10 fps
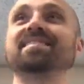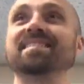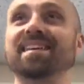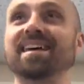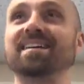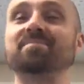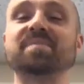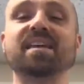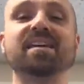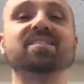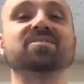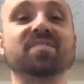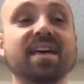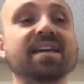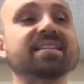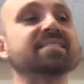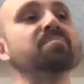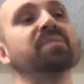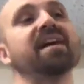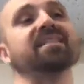Yeah. So that is the
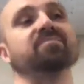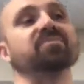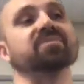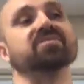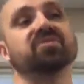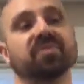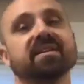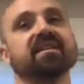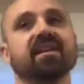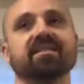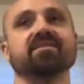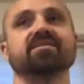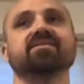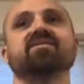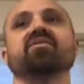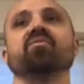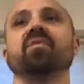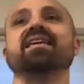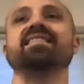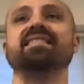platinum rule, is treat others the
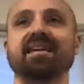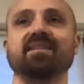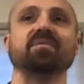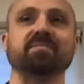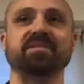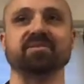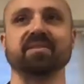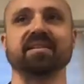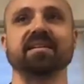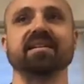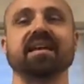way they want to be treated.